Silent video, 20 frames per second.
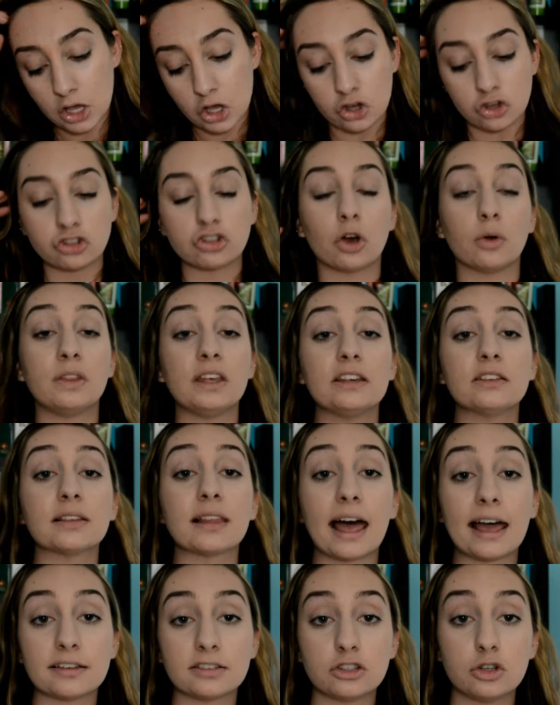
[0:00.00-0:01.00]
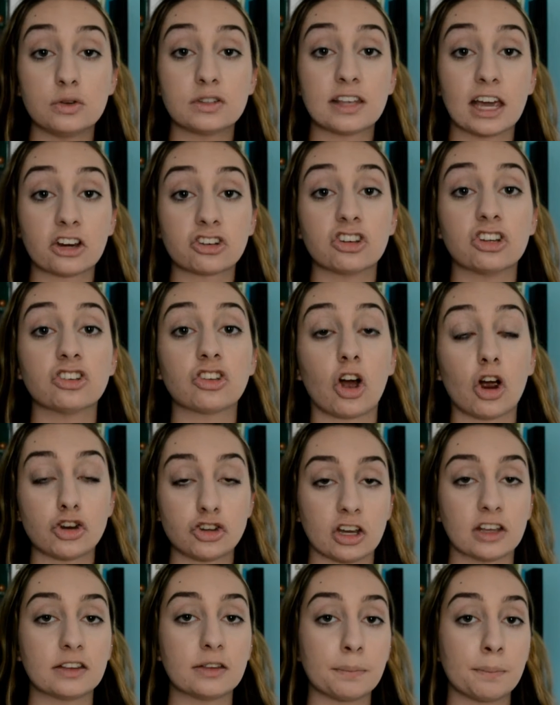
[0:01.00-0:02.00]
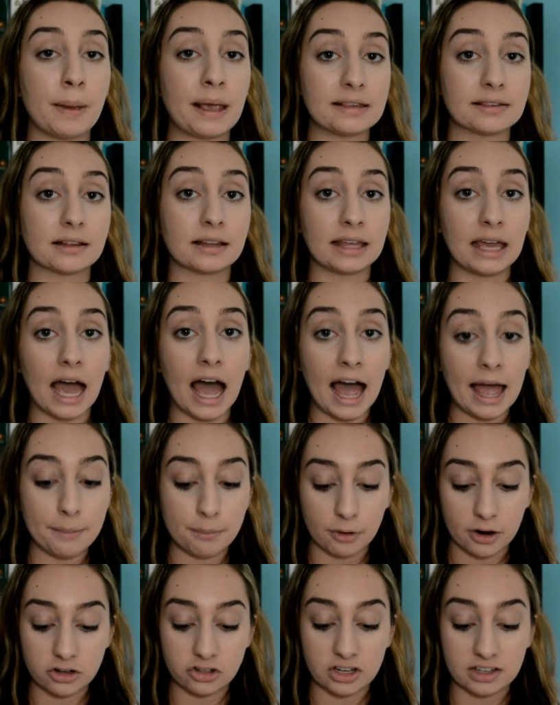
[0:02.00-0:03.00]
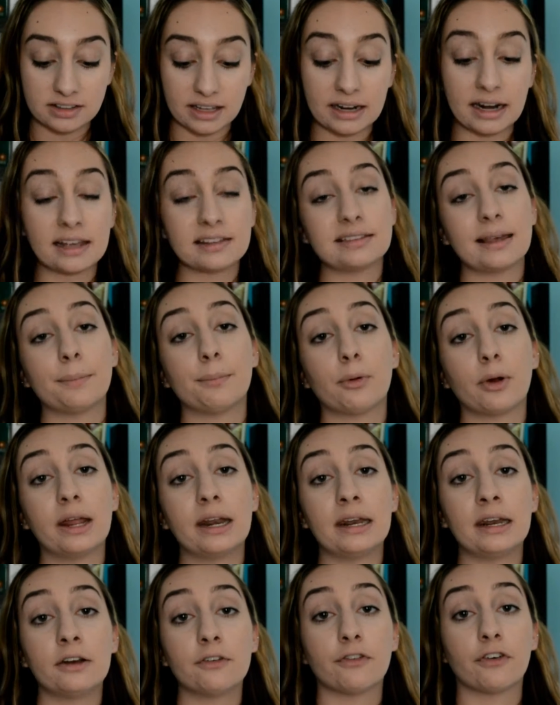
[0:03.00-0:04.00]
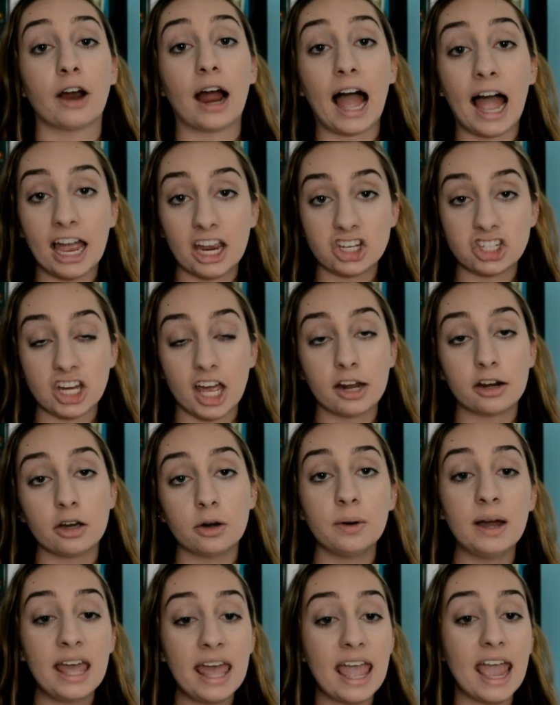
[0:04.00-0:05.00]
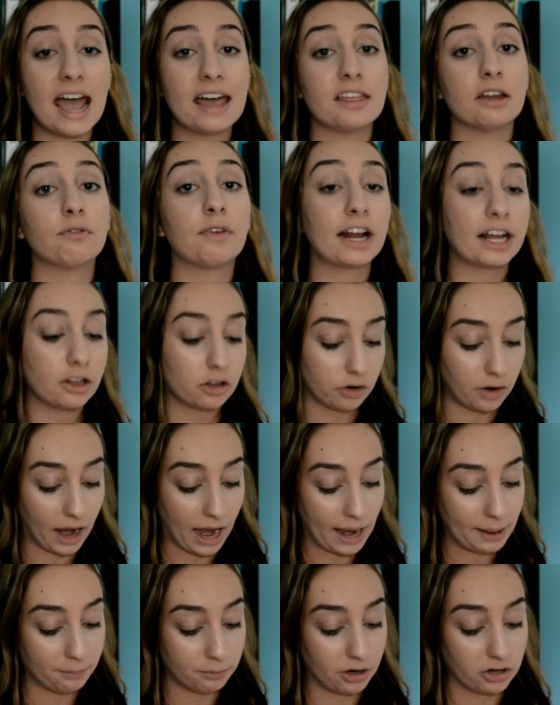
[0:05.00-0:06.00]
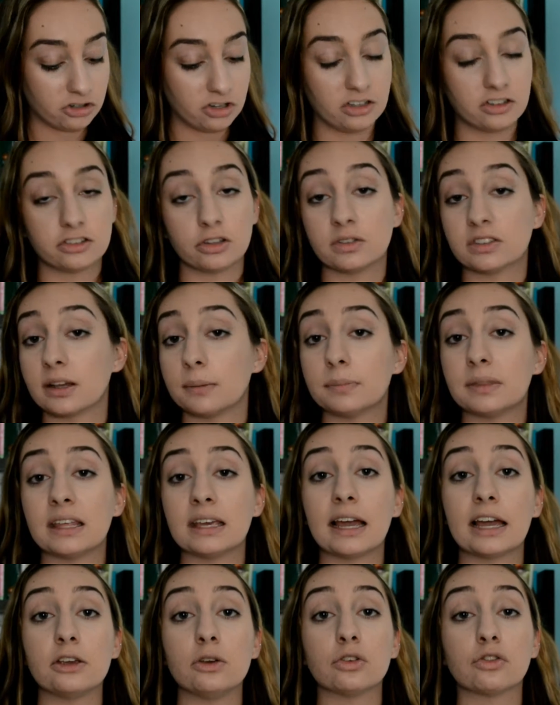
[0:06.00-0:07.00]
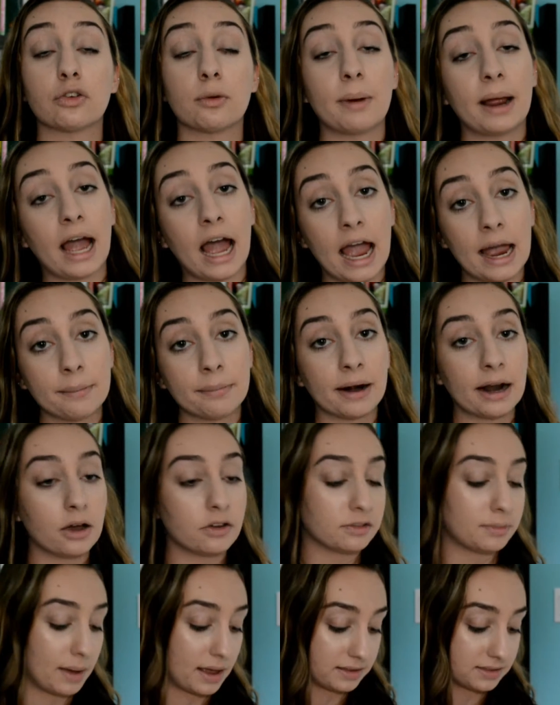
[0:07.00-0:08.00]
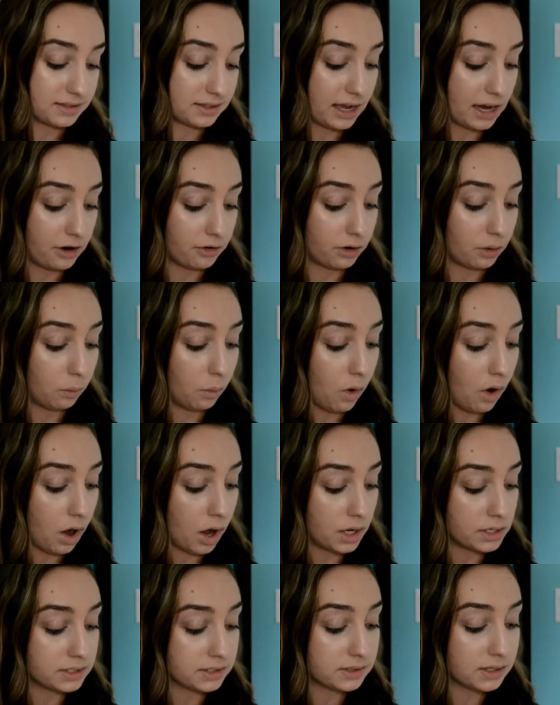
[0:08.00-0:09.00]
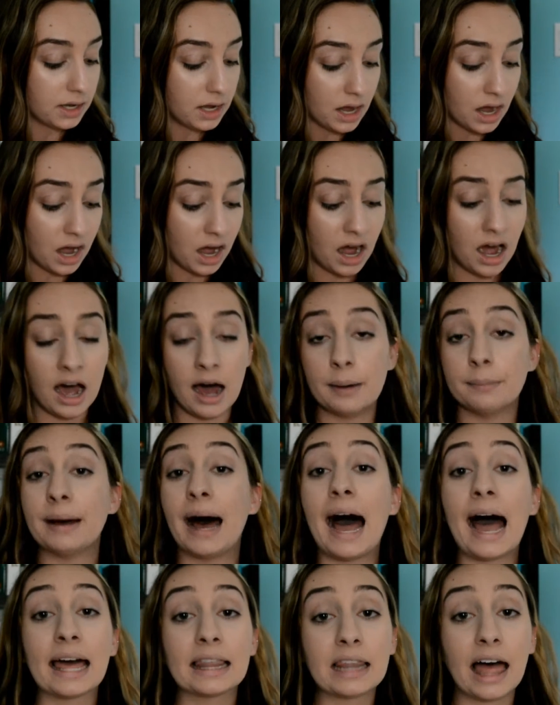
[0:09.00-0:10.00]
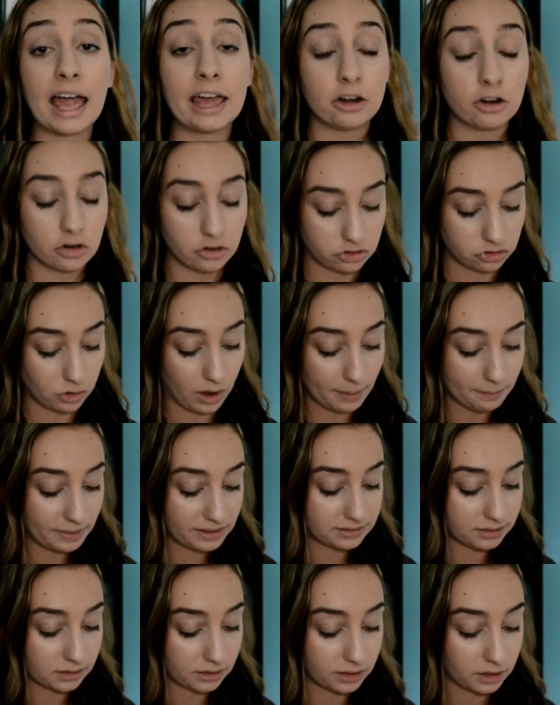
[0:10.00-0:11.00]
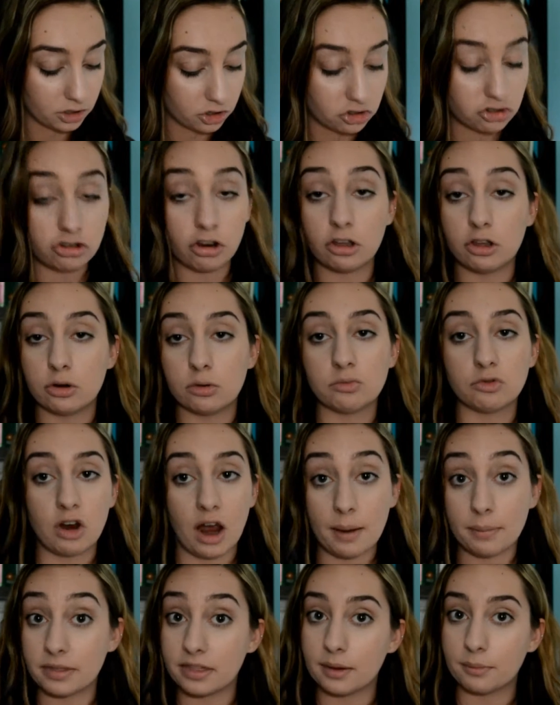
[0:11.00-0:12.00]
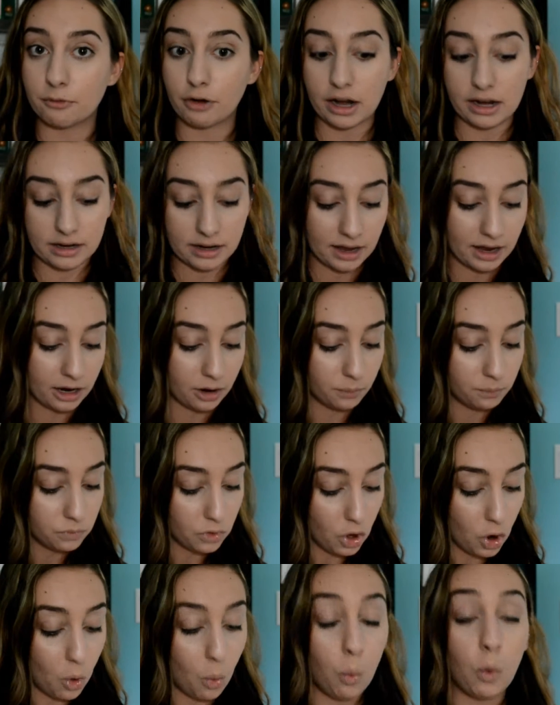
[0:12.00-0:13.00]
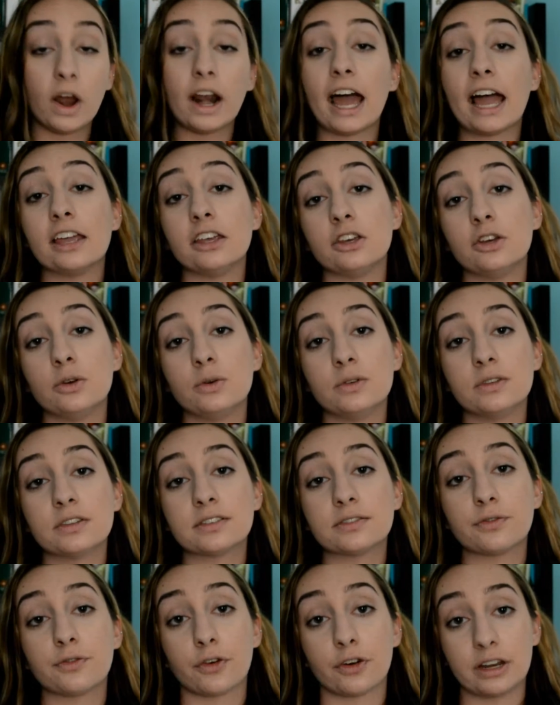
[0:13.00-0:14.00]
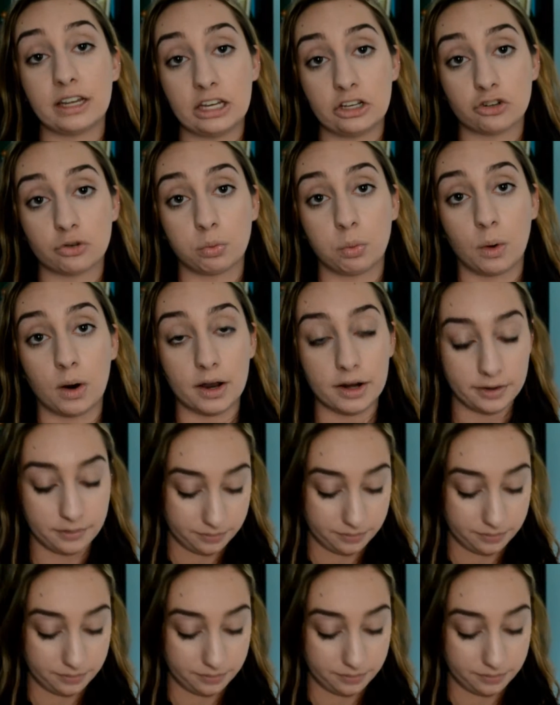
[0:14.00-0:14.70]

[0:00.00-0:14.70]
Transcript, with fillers: So these last two sections are just basically eye brushes, and I separated it for eyeshadow and then regular eye brushes. So something I use for my eyebrows, mascara wand, um, So I'm basically going to show you, I'm grabbing them right now, what I use for each one.